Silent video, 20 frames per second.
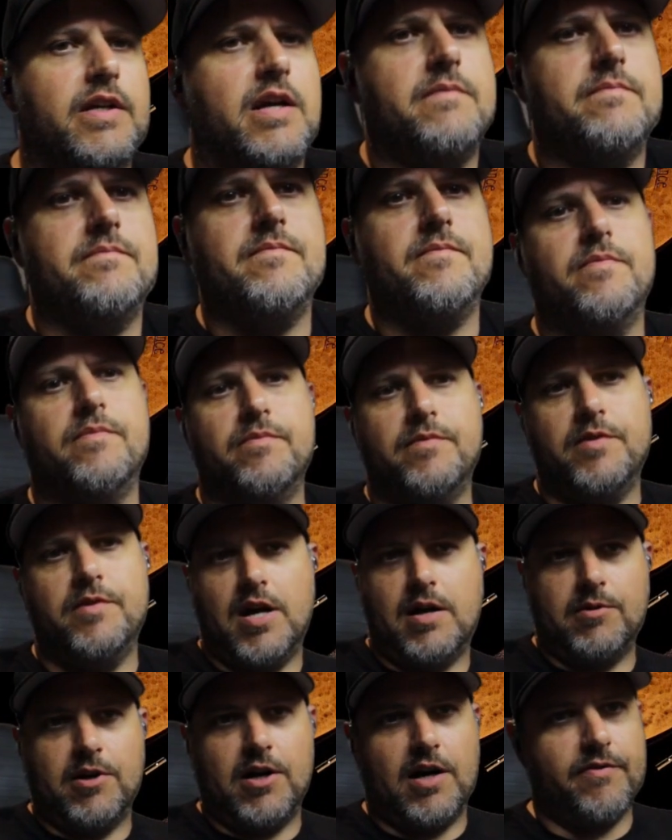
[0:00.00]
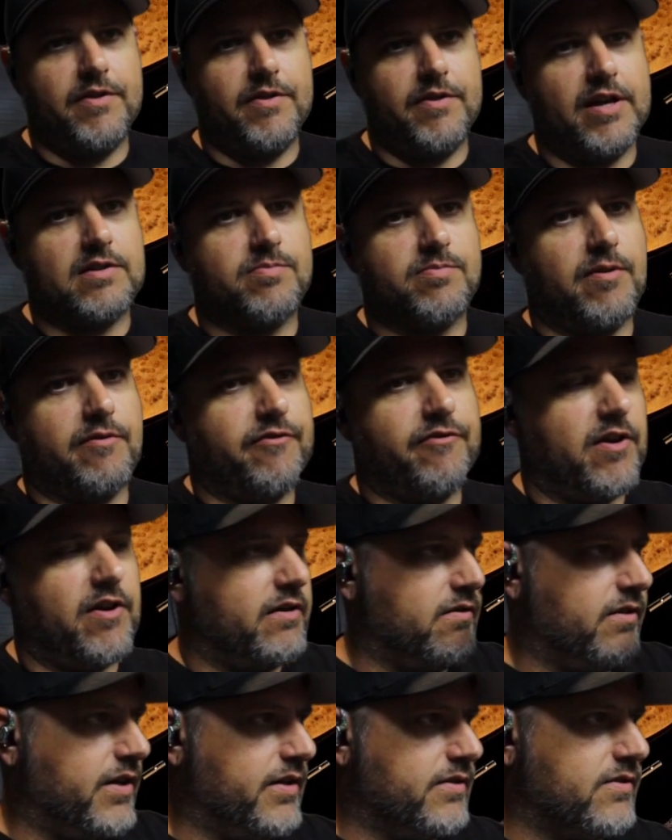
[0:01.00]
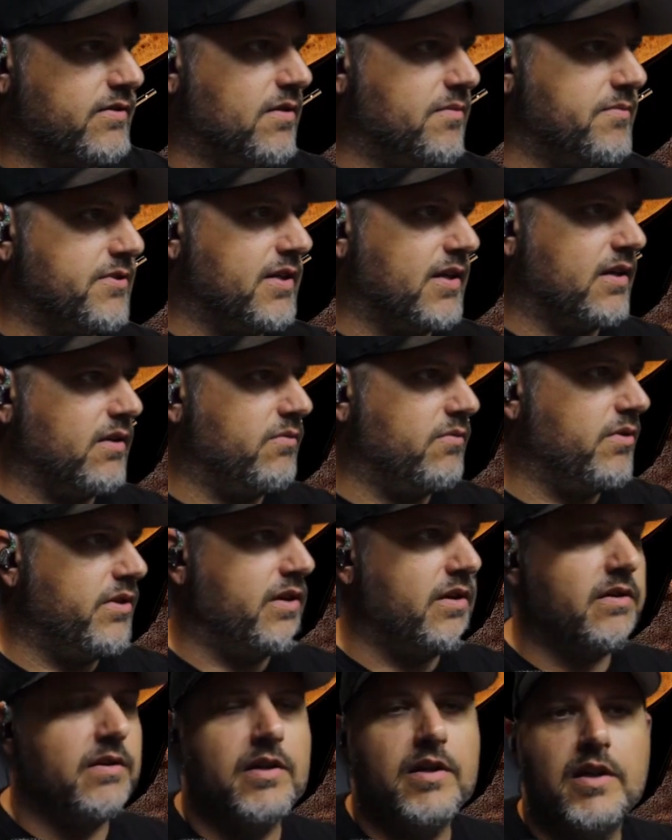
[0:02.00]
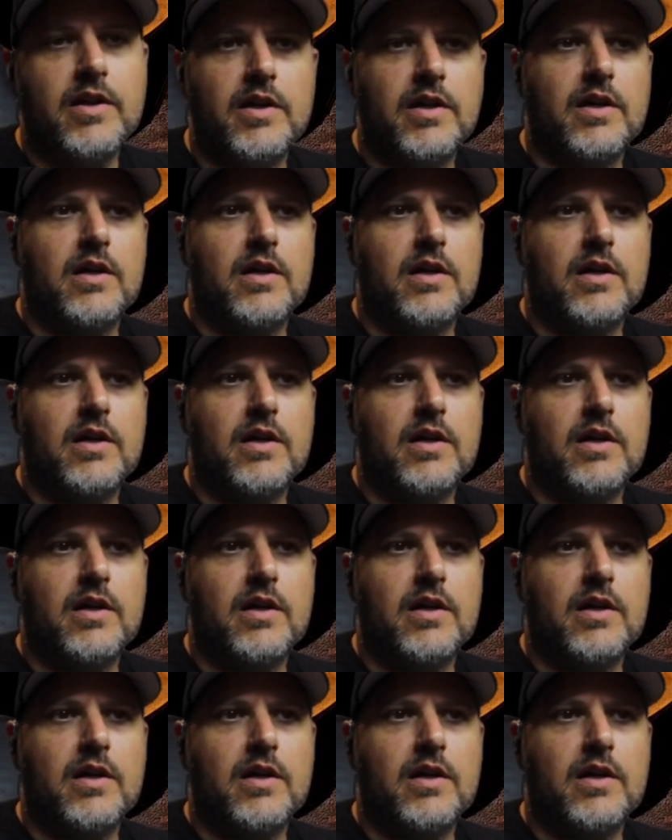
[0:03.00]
Yeah, Yamaha. That's my final answer. I'm sticking with it.